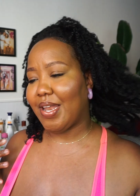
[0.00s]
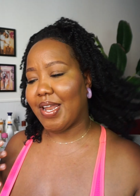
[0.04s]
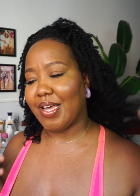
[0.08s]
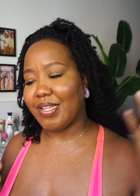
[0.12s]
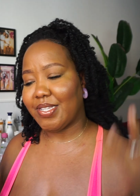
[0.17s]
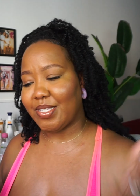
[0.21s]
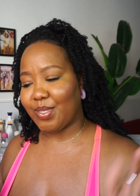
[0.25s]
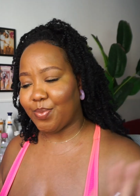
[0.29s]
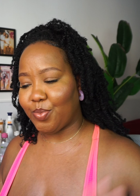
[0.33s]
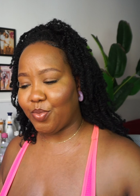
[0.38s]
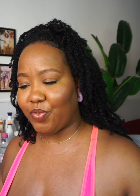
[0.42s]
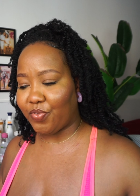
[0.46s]

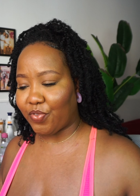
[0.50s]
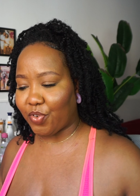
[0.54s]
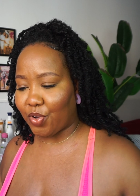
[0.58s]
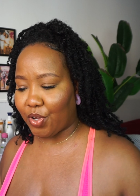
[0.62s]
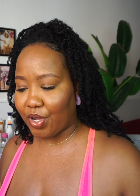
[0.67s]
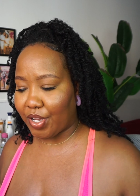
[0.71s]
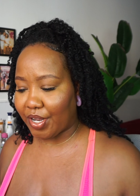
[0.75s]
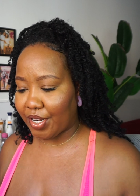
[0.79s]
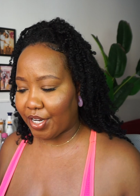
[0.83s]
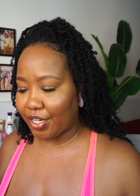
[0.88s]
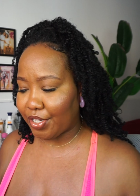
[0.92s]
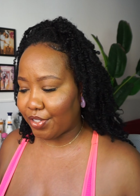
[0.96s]
let's move
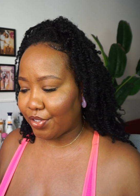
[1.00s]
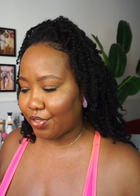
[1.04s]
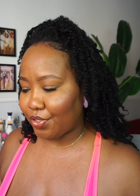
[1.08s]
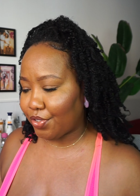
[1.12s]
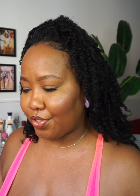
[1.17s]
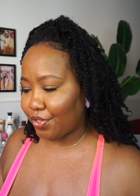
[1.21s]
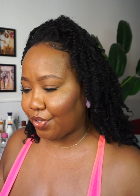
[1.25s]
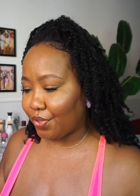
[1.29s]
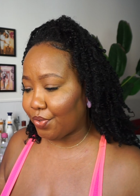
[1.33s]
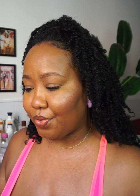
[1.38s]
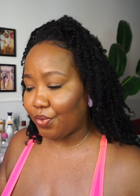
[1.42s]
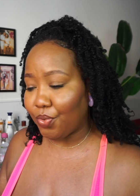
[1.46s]
on
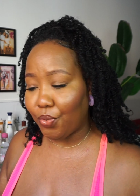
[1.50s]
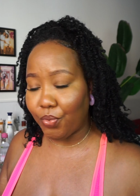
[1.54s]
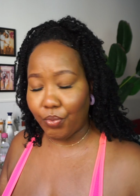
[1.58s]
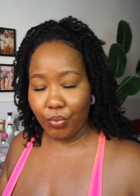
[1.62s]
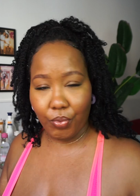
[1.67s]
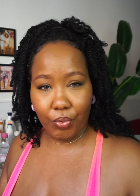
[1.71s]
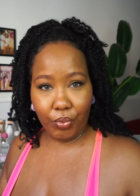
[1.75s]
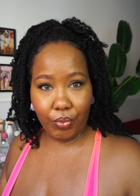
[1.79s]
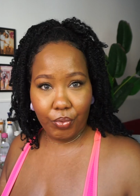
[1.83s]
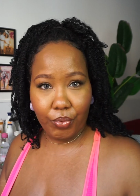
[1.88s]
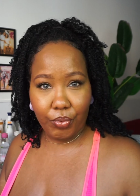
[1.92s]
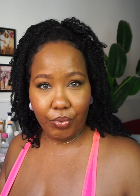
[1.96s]

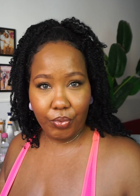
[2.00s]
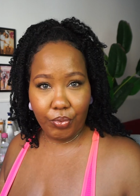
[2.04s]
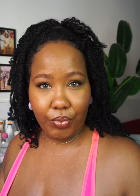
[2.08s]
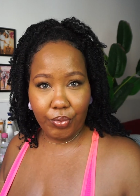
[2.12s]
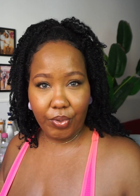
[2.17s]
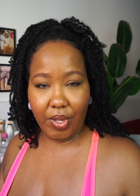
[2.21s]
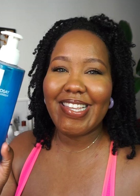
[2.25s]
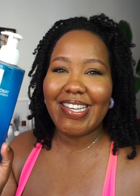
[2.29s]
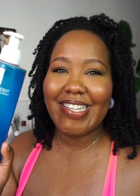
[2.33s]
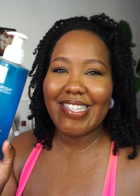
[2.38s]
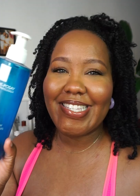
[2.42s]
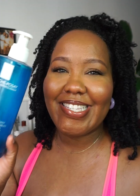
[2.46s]
to,
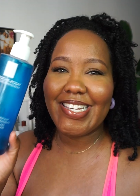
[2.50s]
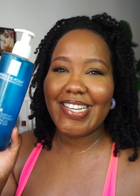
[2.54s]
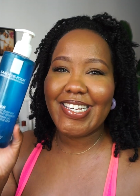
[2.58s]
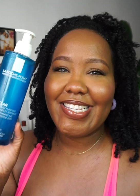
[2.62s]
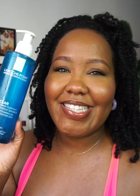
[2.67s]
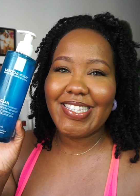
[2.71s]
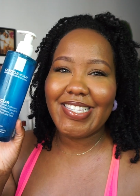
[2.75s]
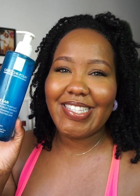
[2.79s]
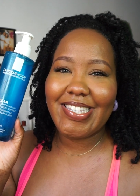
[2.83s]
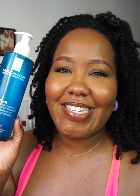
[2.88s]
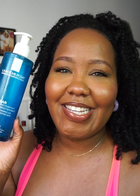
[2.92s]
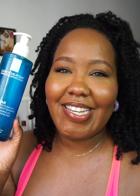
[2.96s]
this
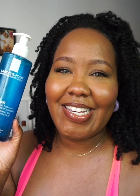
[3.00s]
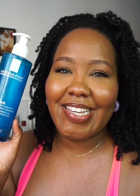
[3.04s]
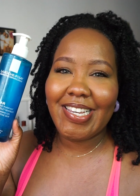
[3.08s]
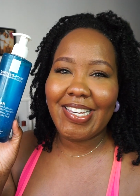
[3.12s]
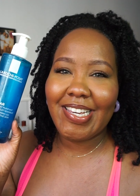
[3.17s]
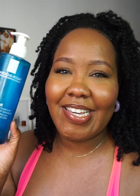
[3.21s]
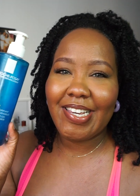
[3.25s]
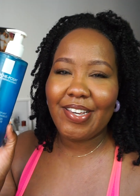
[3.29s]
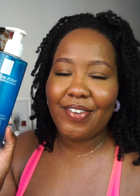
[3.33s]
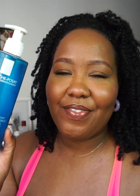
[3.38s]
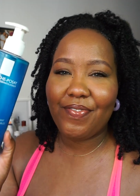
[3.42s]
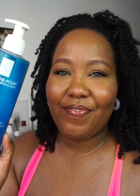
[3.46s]
is
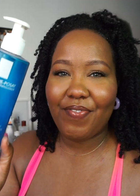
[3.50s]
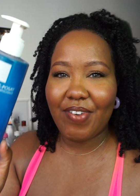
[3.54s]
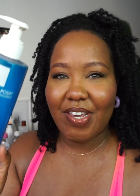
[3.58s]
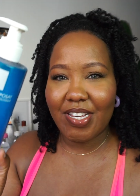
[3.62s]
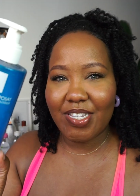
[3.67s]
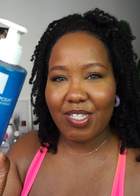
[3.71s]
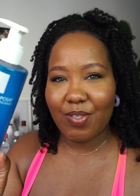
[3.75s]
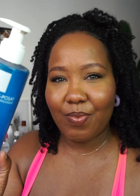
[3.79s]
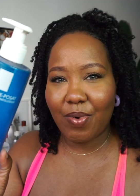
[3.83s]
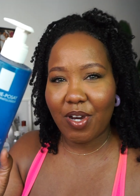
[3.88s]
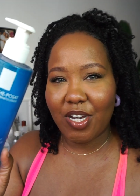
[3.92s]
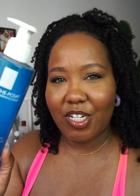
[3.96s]
the
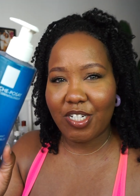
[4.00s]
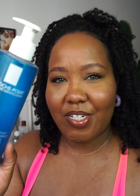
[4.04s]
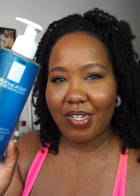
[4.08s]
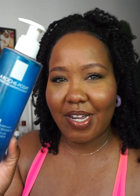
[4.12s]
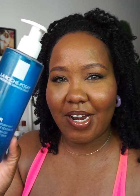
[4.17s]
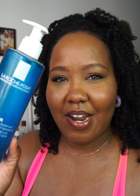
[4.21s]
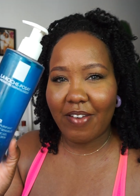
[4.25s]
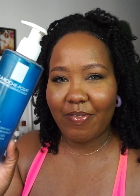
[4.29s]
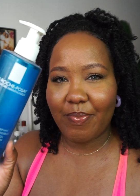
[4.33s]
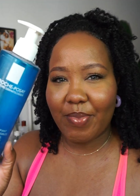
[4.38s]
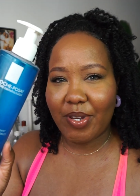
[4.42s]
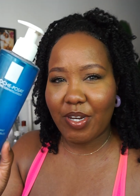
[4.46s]
face wash that
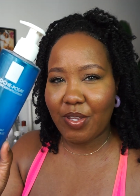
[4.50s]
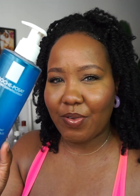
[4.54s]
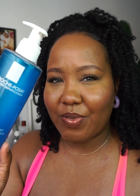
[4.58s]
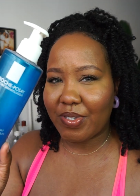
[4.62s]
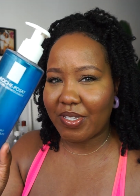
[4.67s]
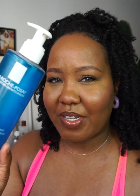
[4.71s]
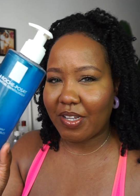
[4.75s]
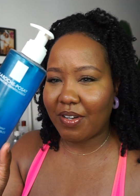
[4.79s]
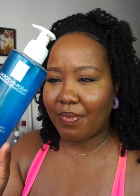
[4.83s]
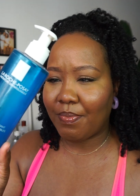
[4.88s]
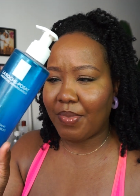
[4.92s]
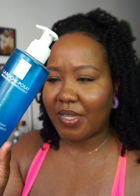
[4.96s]
I've been
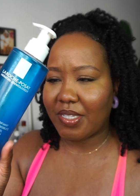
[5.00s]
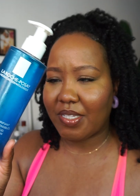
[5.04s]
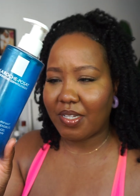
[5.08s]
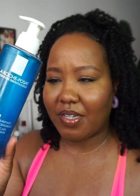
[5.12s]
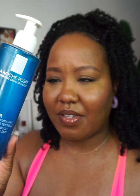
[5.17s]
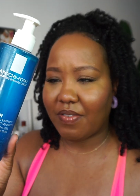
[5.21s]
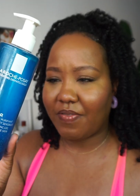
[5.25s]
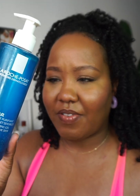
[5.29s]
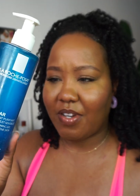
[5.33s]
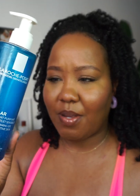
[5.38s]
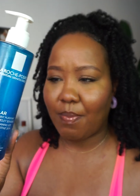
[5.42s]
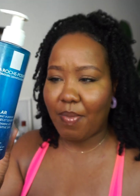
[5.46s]
using
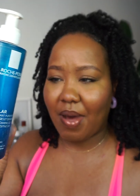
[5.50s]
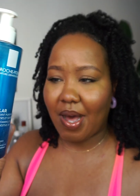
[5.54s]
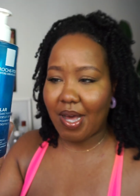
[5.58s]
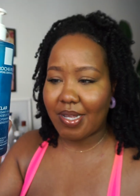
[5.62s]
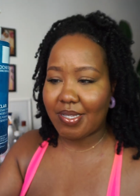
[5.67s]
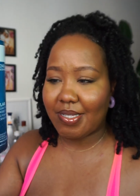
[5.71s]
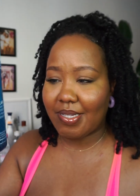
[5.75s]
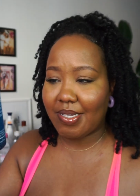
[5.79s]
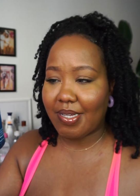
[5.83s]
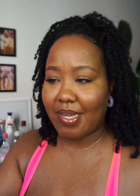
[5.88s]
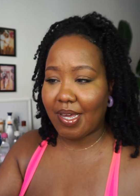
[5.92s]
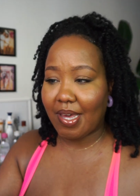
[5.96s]
basically for the
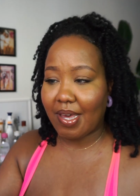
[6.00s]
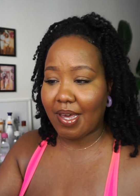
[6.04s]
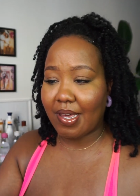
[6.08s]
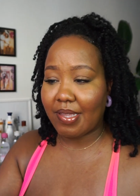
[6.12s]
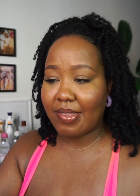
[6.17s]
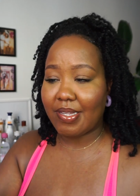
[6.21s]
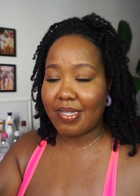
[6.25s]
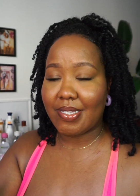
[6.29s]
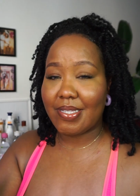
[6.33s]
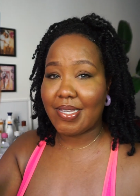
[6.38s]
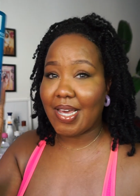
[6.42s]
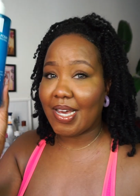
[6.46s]
past year.
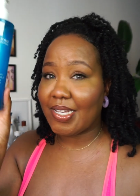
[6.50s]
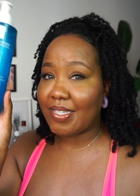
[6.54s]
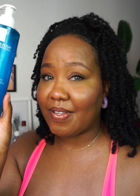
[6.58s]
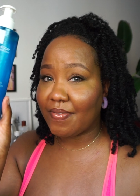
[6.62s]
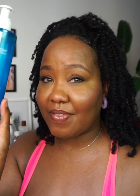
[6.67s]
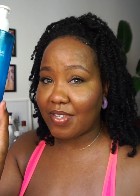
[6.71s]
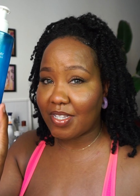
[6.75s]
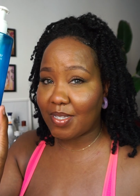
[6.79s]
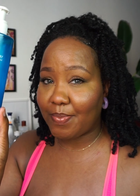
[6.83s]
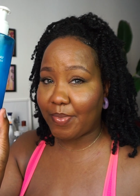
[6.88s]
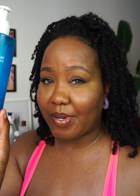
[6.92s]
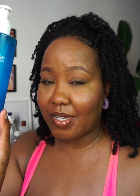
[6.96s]
The size of
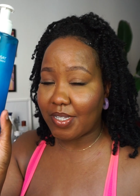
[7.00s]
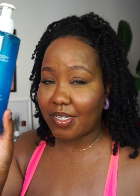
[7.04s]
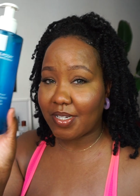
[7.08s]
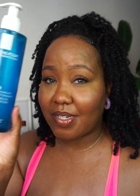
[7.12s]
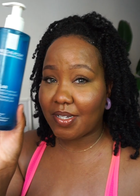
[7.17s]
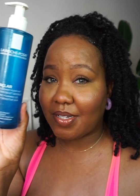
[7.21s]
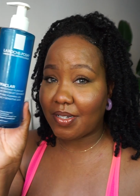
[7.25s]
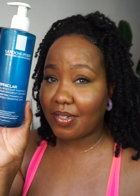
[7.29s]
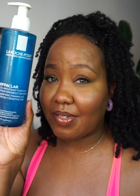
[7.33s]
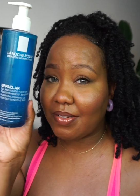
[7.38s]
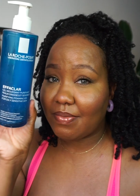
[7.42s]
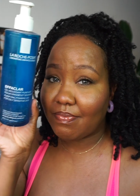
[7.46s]
this
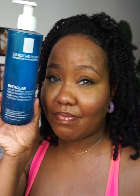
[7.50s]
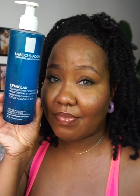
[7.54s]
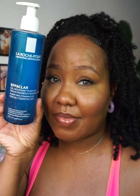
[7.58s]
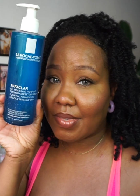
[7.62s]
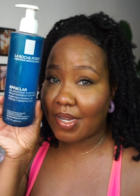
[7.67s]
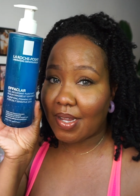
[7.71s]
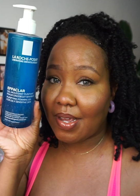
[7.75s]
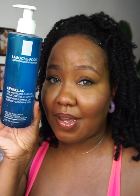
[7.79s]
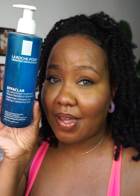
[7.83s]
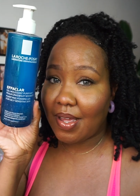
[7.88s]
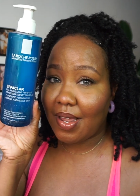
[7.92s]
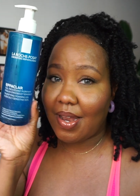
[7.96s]
bottle
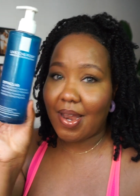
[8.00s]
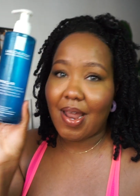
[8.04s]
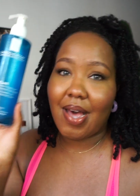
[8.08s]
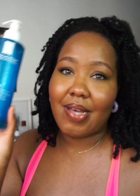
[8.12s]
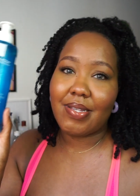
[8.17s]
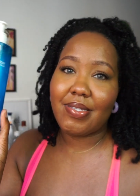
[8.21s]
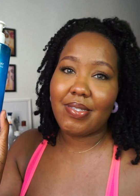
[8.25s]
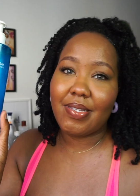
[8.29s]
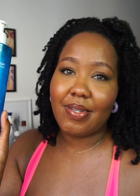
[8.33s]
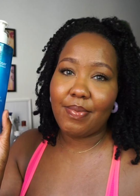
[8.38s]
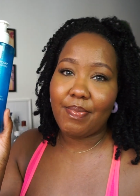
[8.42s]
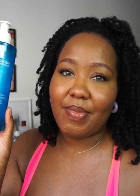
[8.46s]

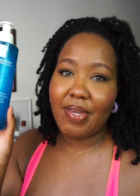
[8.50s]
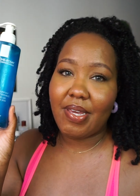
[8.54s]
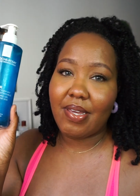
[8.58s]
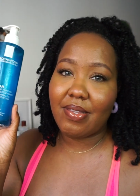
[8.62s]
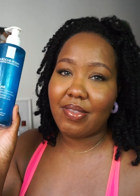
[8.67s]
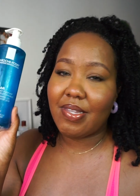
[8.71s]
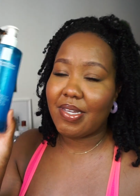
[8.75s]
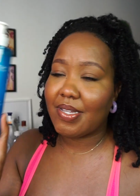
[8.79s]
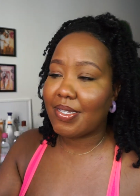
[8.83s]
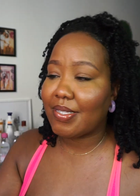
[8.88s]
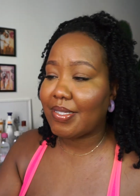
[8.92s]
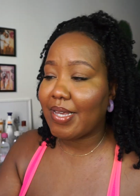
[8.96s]
lasted me
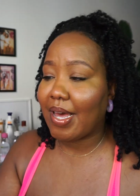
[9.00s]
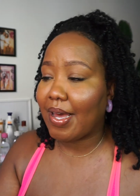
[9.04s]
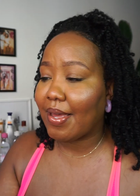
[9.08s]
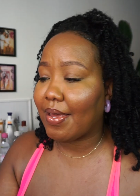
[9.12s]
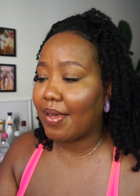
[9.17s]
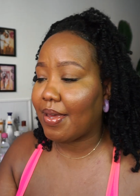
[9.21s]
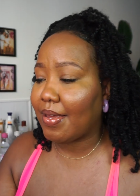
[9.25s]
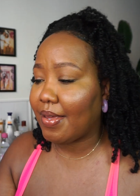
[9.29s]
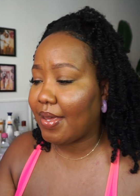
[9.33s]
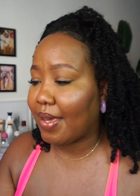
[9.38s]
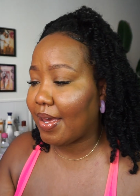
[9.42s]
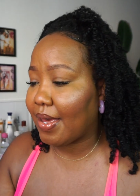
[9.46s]
the
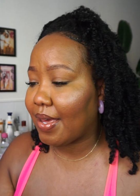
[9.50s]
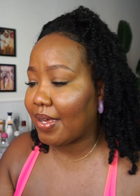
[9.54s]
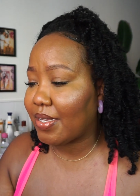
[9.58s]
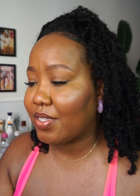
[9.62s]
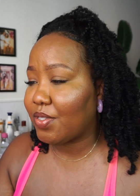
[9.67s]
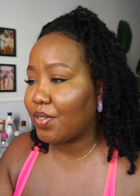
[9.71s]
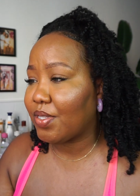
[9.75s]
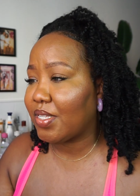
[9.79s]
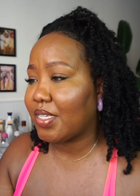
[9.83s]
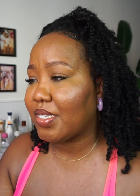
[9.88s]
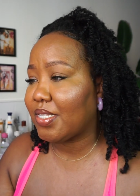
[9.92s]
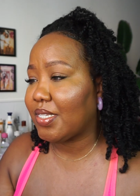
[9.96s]
entire year.
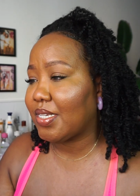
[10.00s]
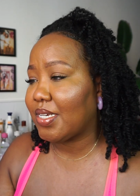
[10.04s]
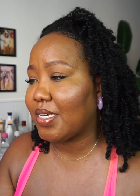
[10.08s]
So this